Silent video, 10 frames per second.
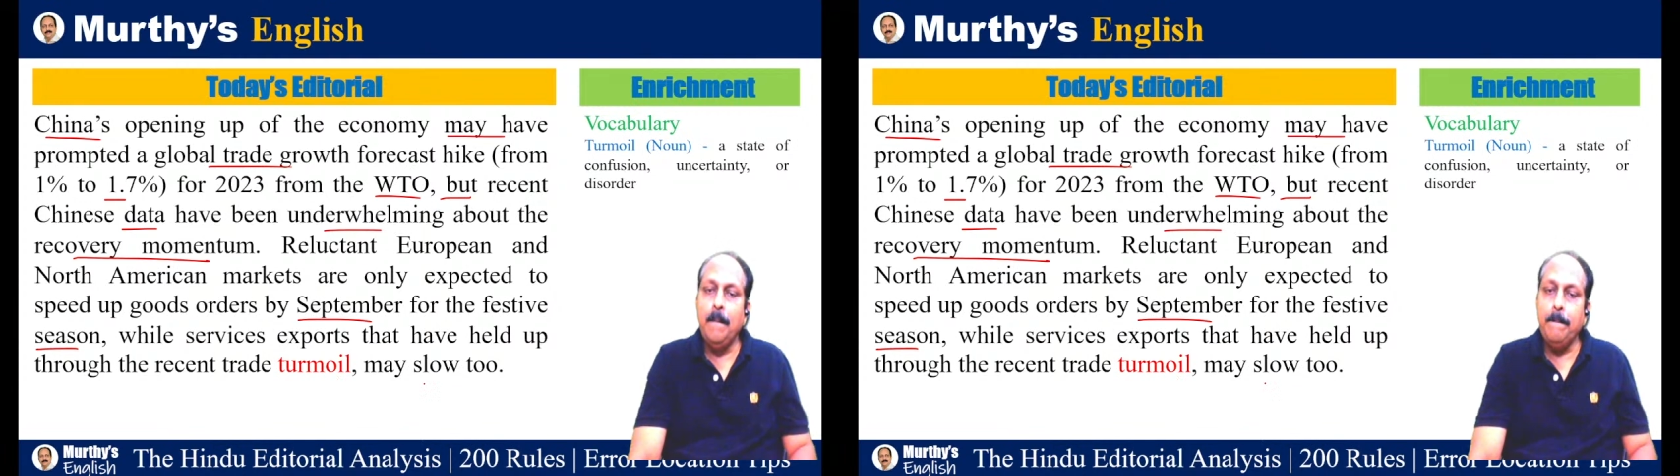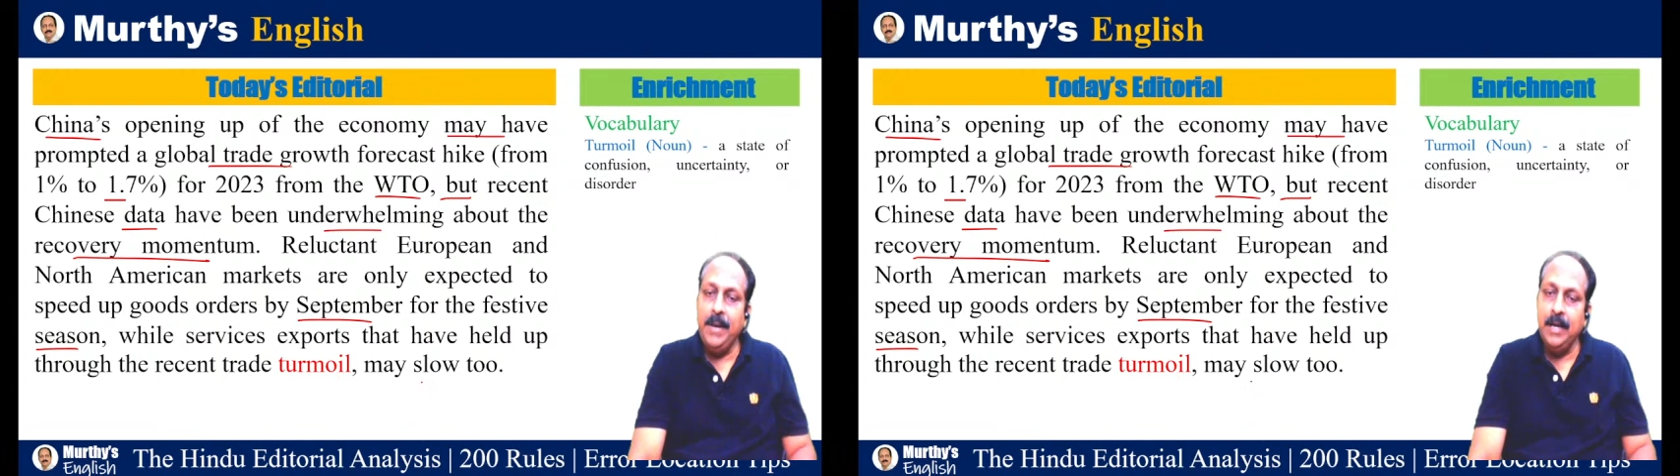
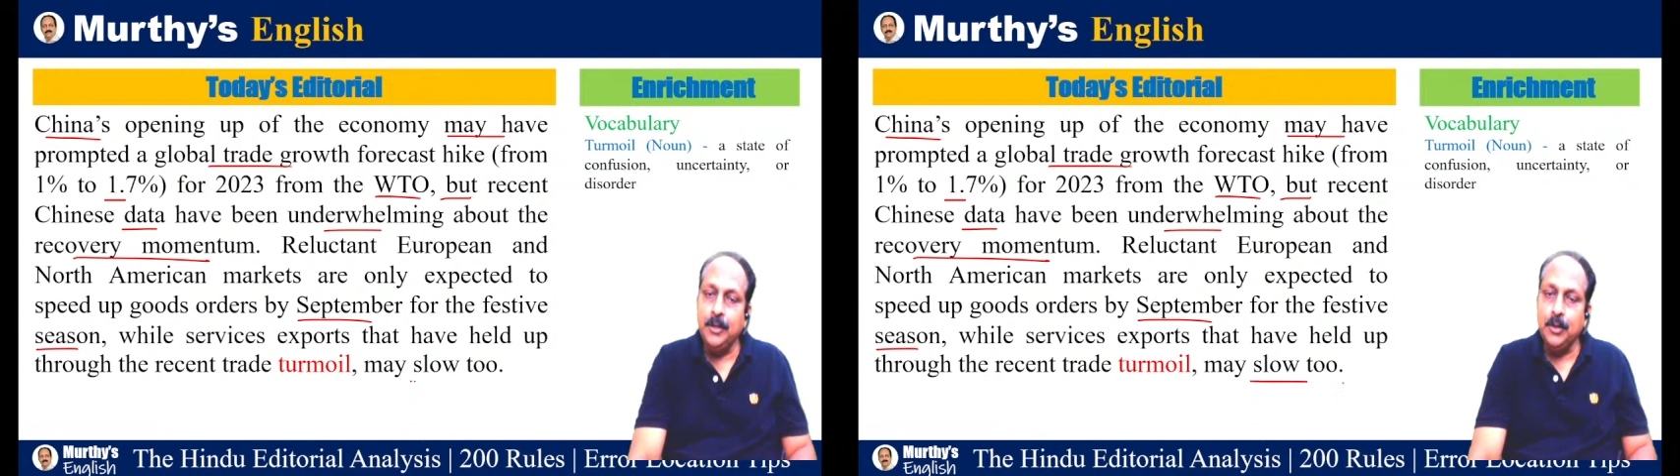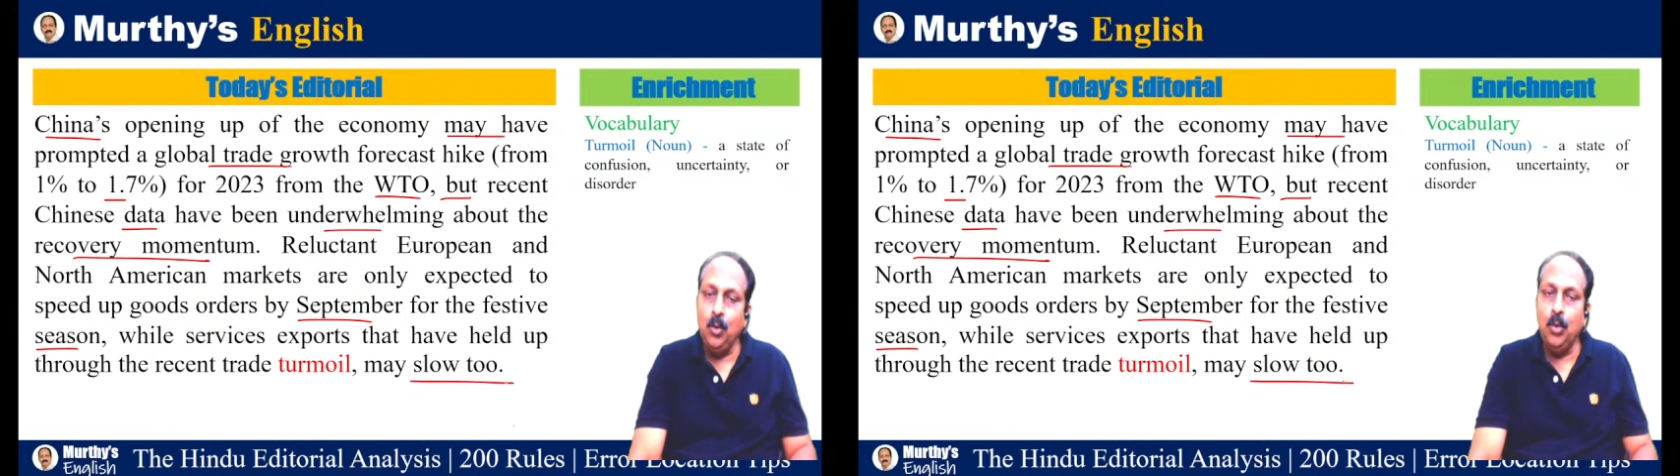may
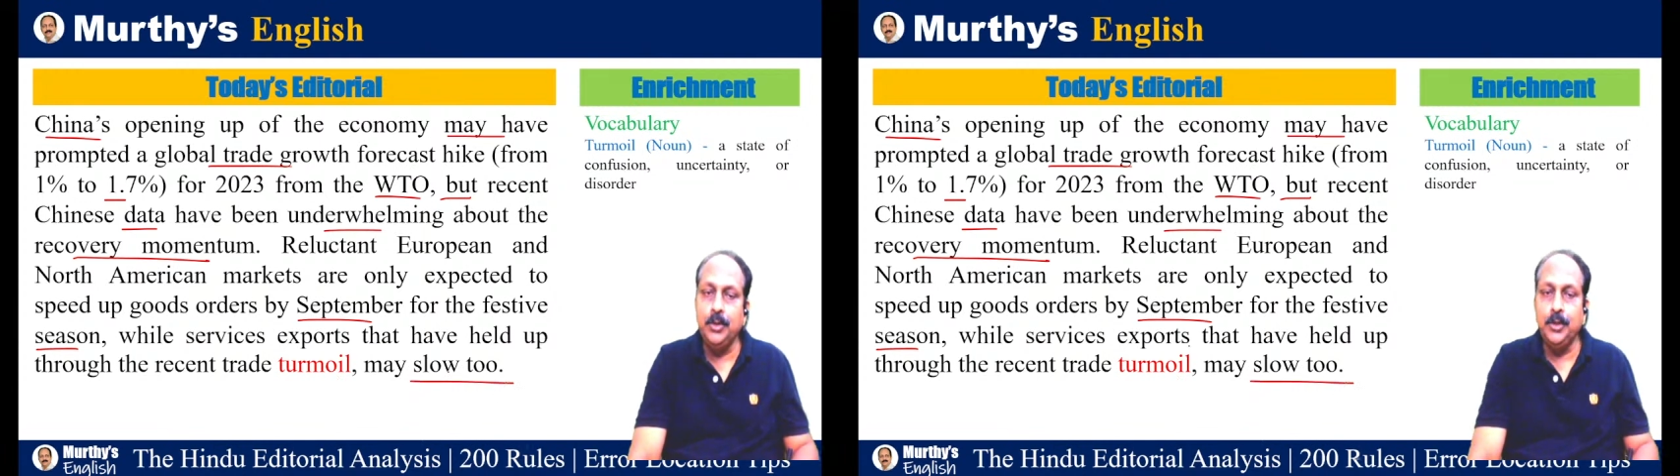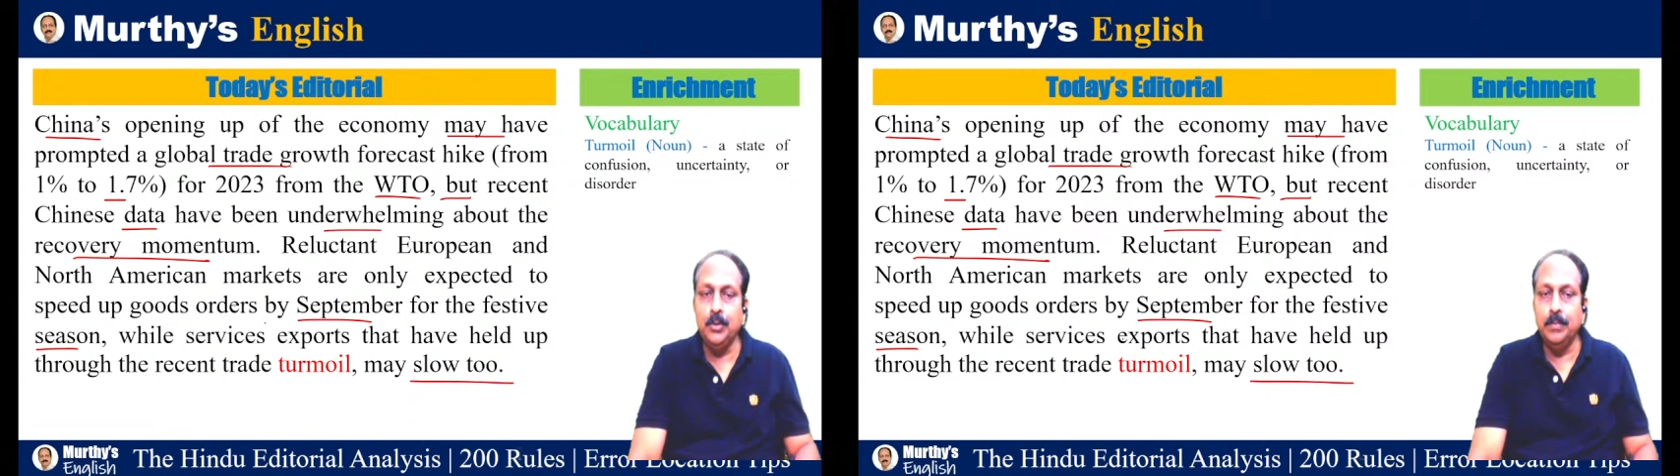slow
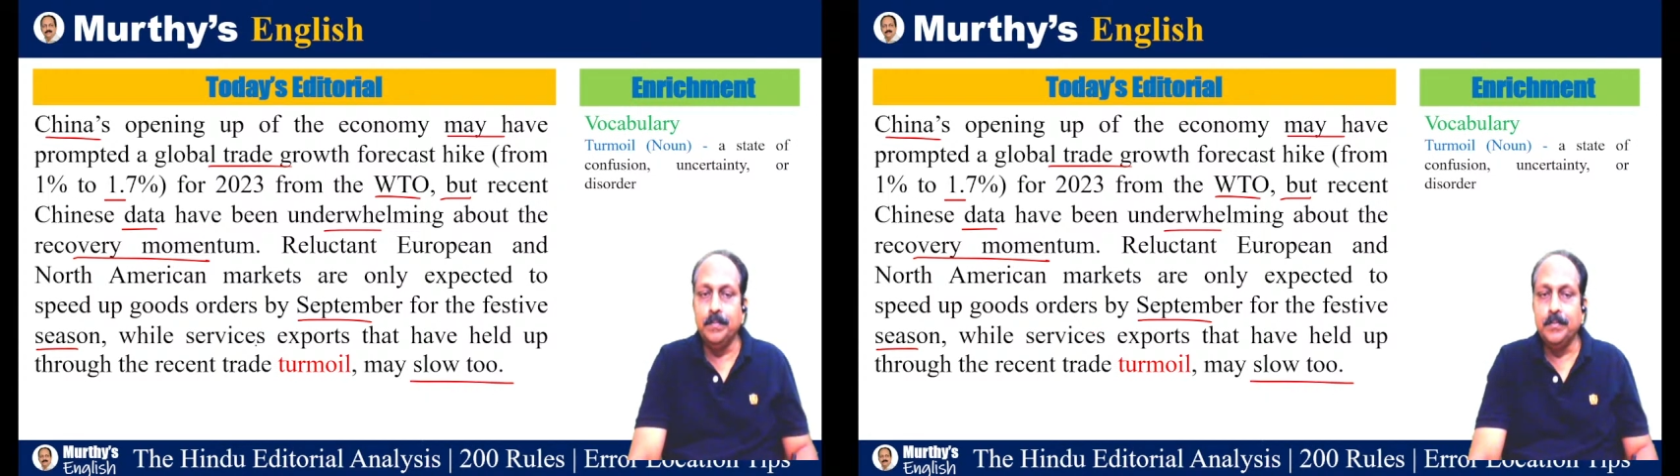too.